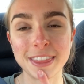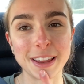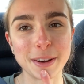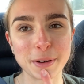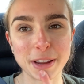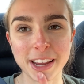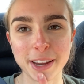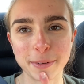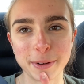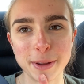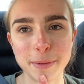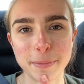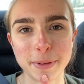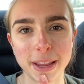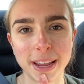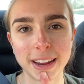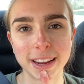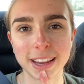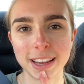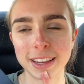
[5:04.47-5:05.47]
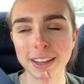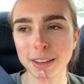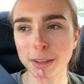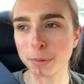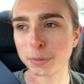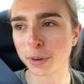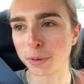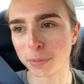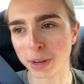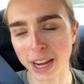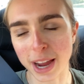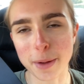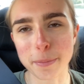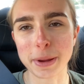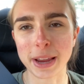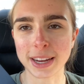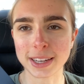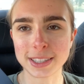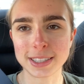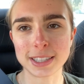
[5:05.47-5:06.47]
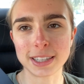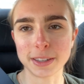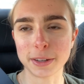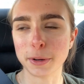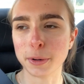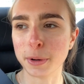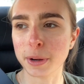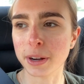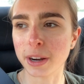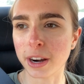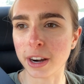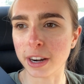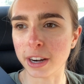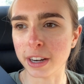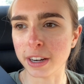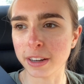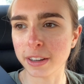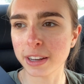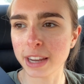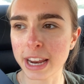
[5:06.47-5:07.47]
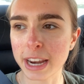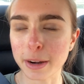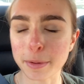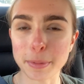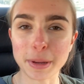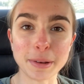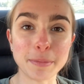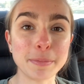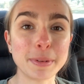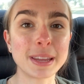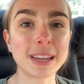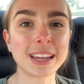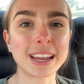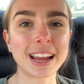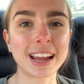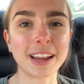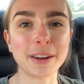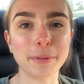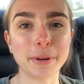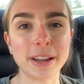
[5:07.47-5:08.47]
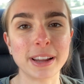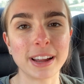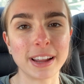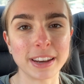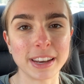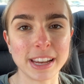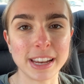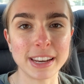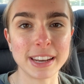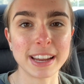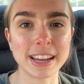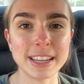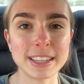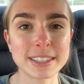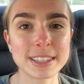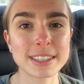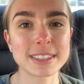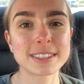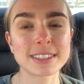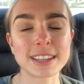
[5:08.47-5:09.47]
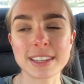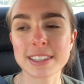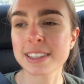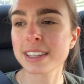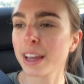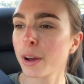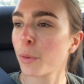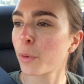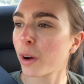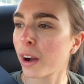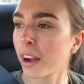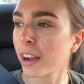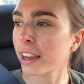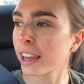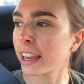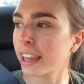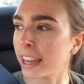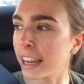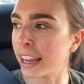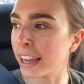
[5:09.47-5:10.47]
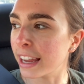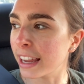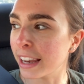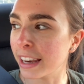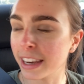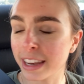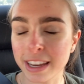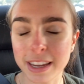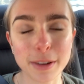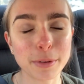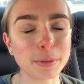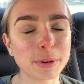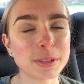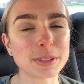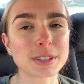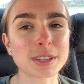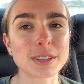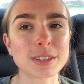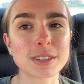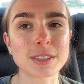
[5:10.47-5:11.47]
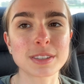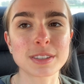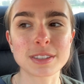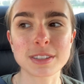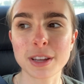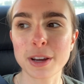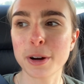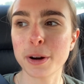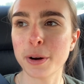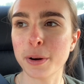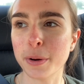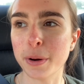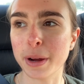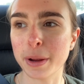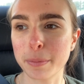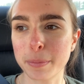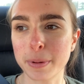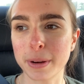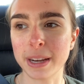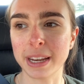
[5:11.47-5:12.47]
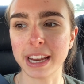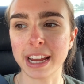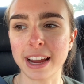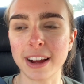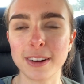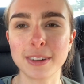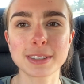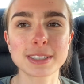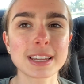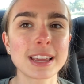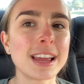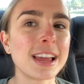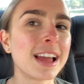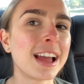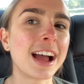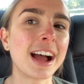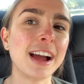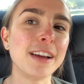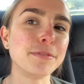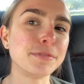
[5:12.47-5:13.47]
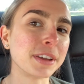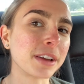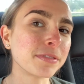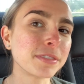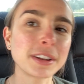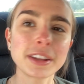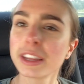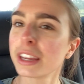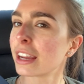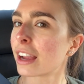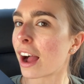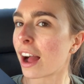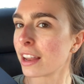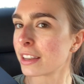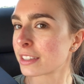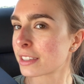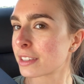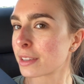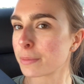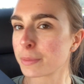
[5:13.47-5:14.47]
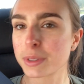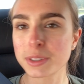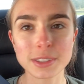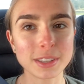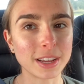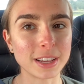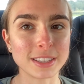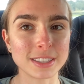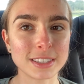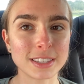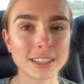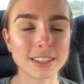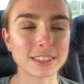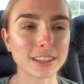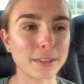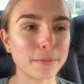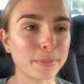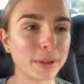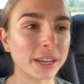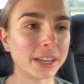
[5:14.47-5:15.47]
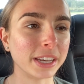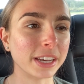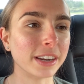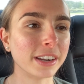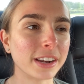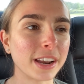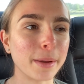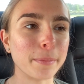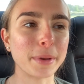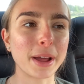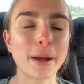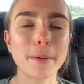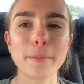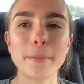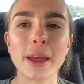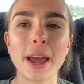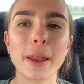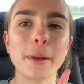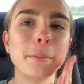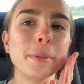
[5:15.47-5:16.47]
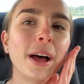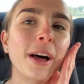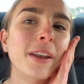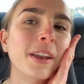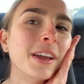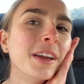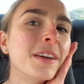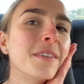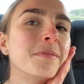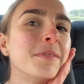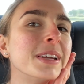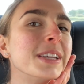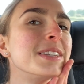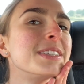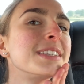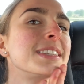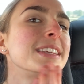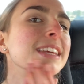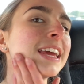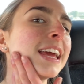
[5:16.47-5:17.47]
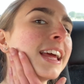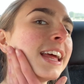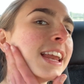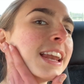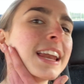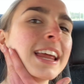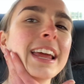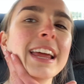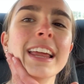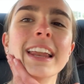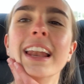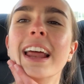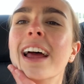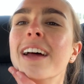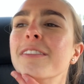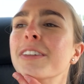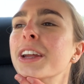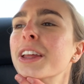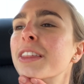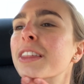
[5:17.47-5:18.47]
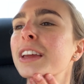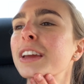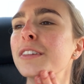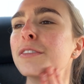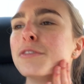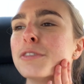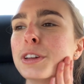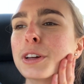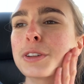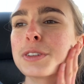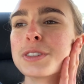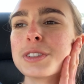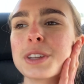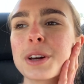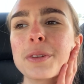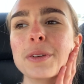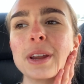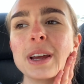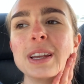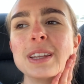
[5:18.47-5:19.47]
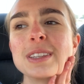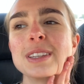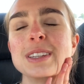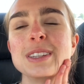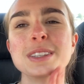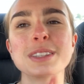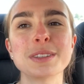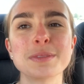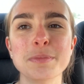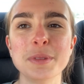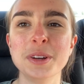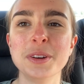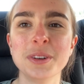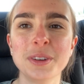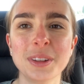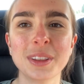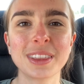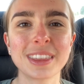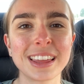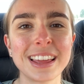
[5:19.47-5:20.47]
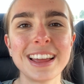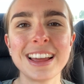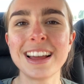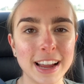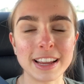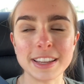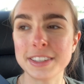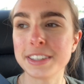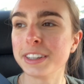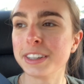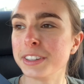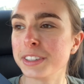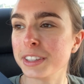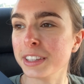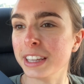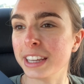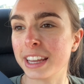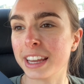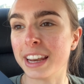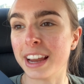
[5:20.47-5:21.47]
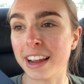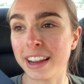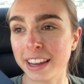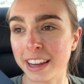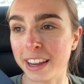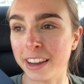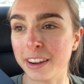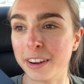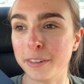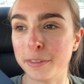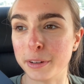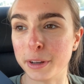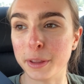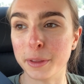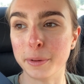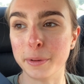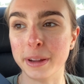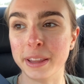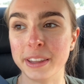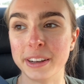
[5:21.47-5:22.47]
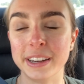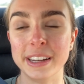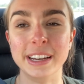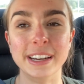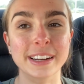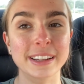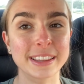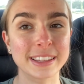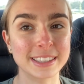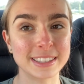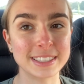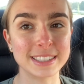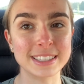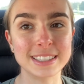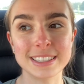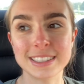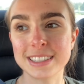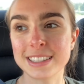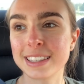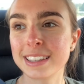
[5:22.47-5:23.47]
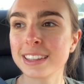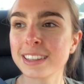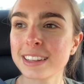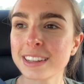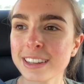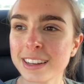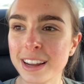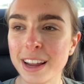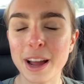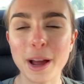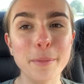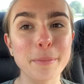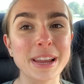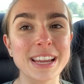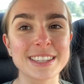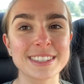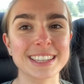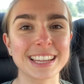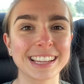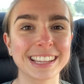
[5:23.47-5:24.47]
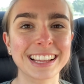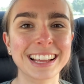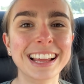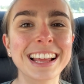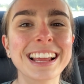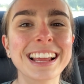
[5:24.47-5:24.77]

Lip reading: then when we got back to our Airbnb, I went on a nice sunset walk, and it was so pretty out. I've definitely gotten some sun since I've been here, and I'm not mad about it. My skin and everything feels so nice and smooth. I seriously cannot get over the weather here. This is amazing.